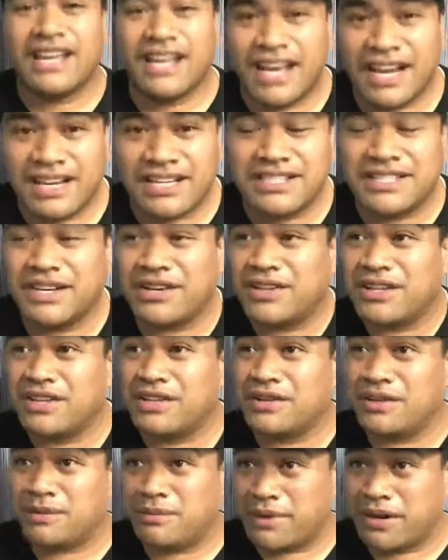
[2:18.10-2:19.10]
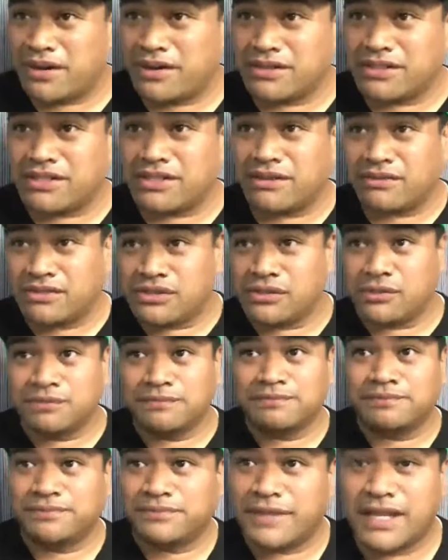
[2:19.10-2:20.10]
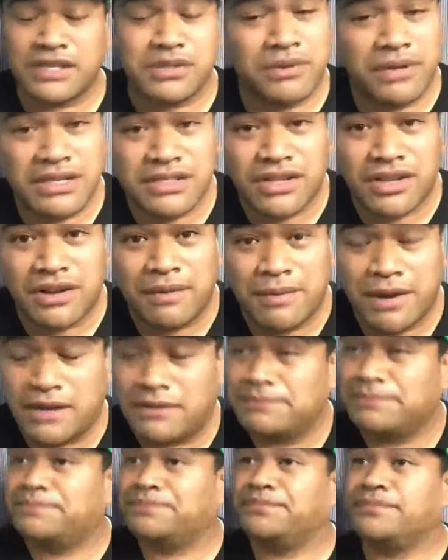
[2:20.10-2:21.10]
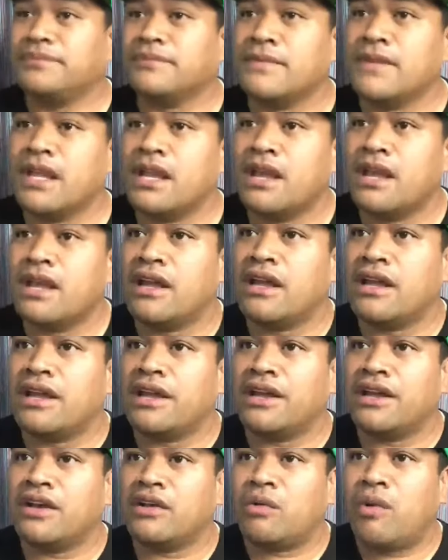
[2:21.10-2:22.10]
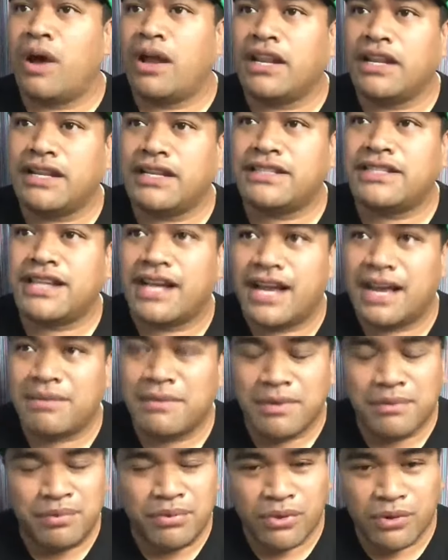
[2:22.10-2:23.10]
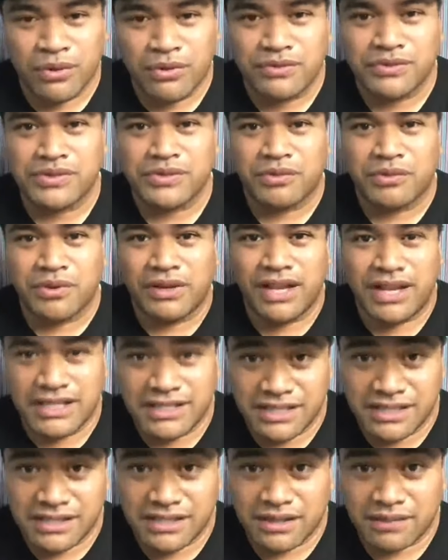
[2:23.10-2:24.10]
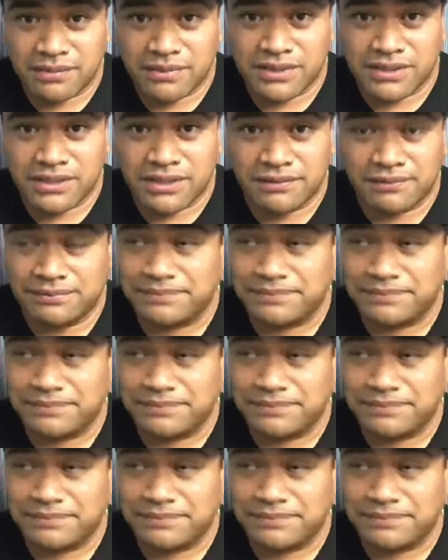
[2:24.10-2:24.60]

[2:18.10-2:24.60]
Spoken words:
I can share that you can better yourself too. That's what it's all about. Quality time improves relationships.